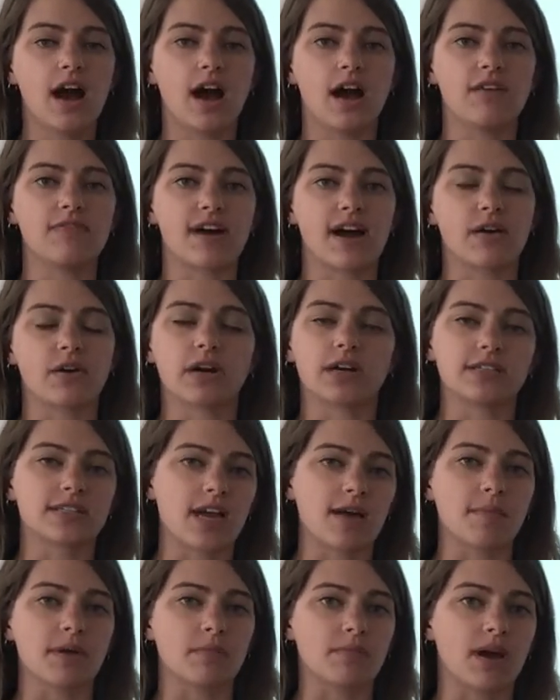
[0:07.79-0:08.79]
of how our
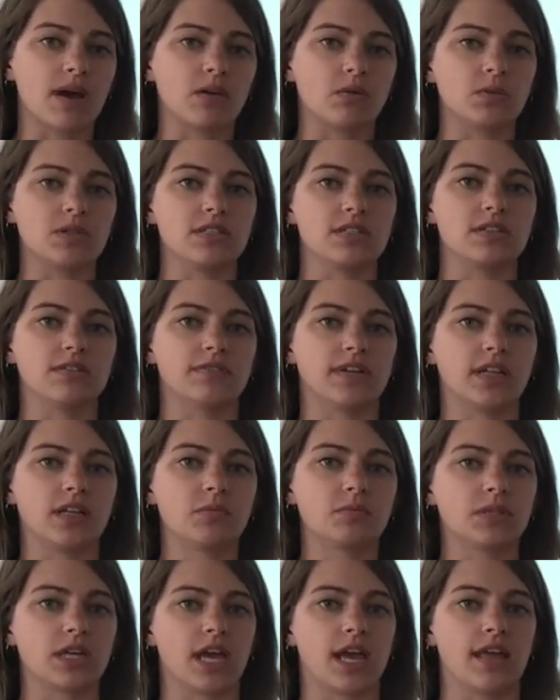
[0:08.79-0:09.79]
atomic model was
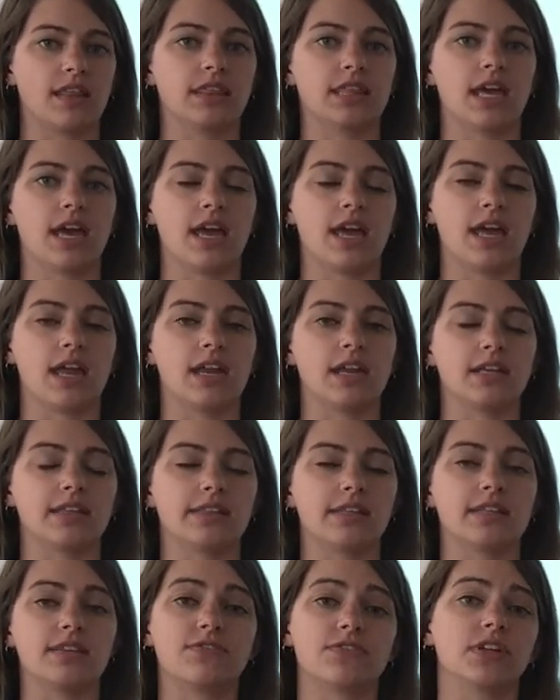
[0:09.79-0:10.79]
developed and then
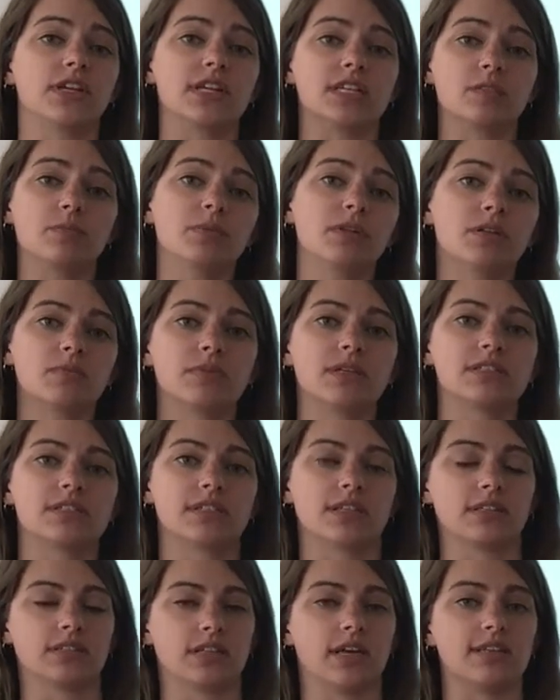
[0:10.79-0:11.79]
the different experiments
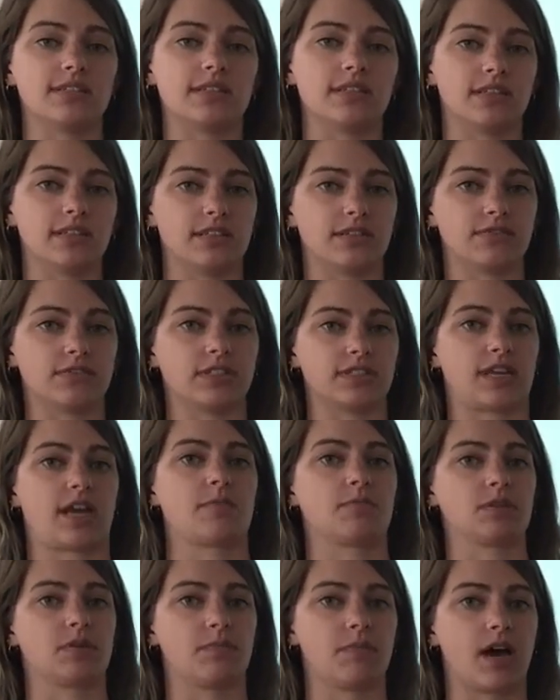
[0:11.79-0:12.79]
that led to the different
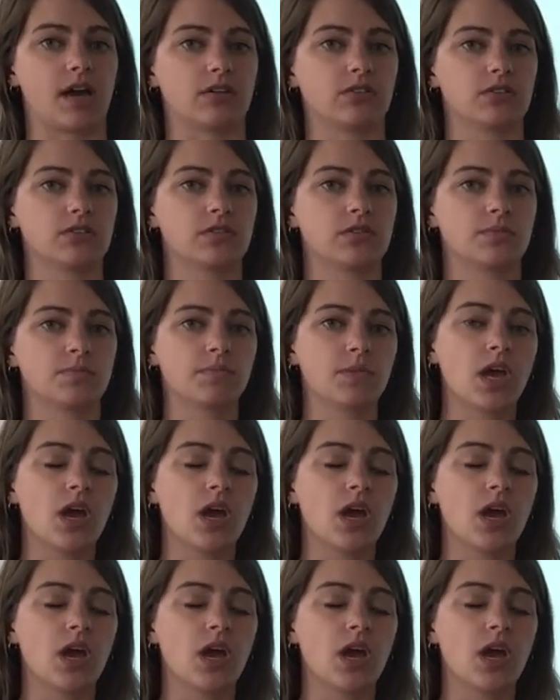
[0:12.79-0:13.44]
types of models.